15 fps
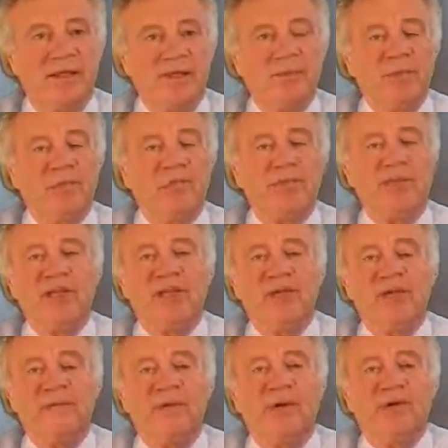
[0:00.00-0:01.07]
Number three
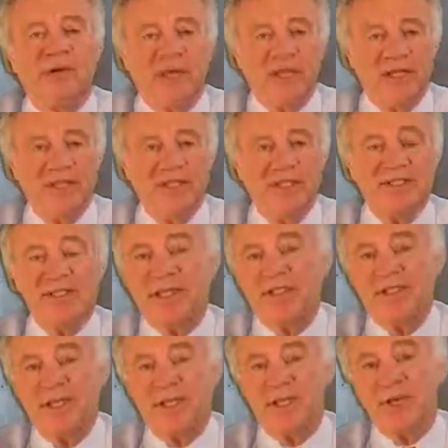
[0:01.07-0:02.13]
on our list is
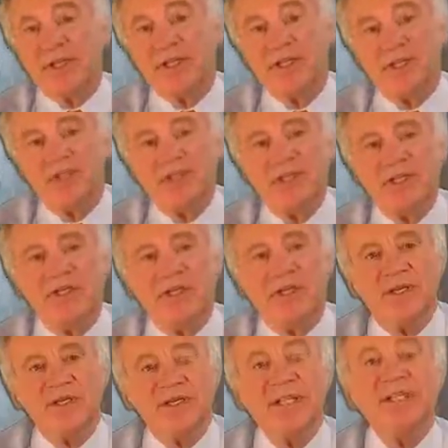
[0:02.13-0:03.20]
that great companies
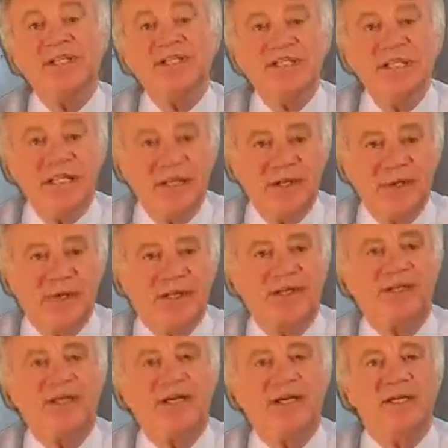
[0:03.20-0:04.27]
sincerely
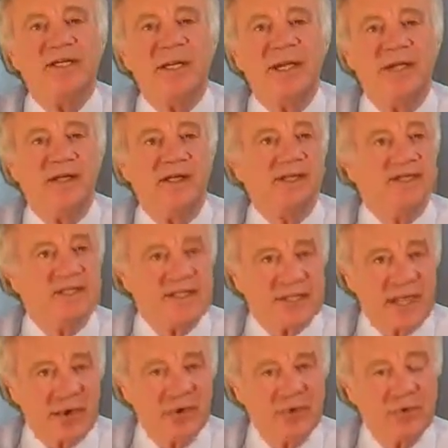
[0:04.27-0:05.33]
recognize that a
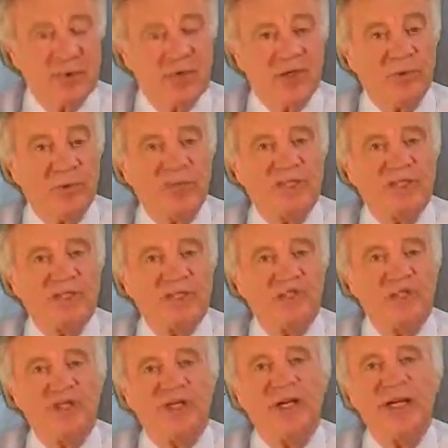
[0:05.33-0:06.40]
sound workplace
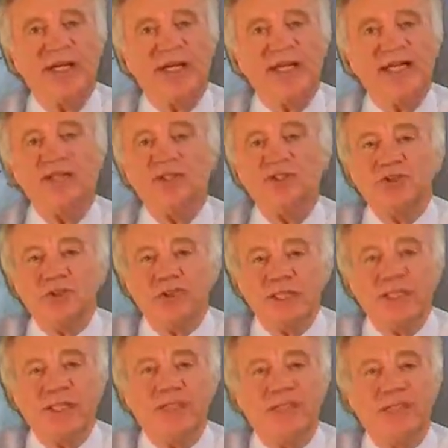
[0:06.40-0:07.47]
culture is
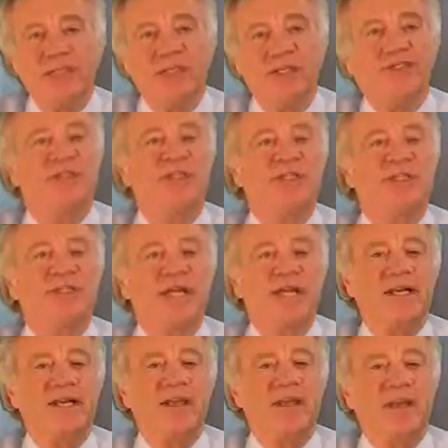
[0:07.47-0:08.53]
critical to
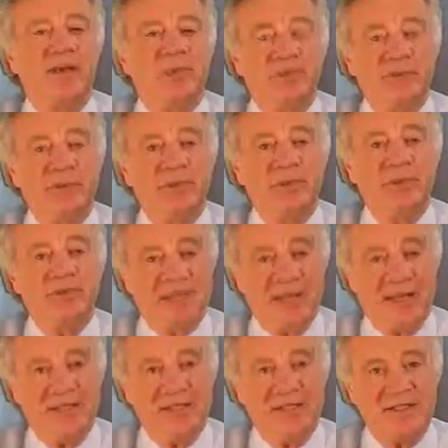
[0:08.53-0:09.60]
retaining their people
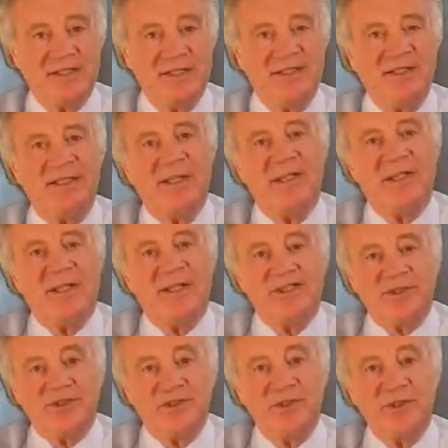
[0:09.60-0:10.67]
talent.
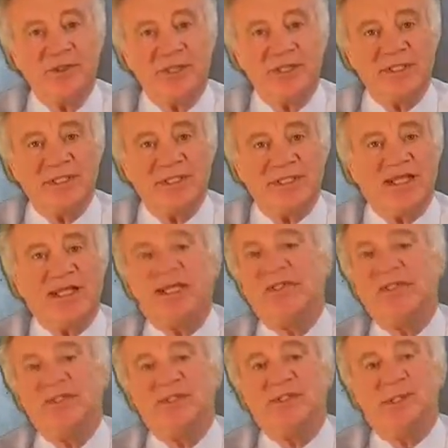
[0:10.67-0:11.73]
It's true that in
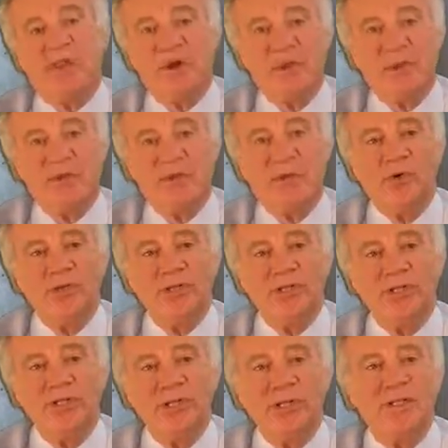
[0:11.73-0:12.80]
this global
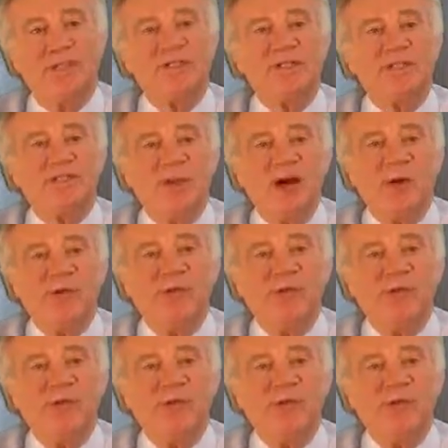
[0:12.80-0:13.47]
world that star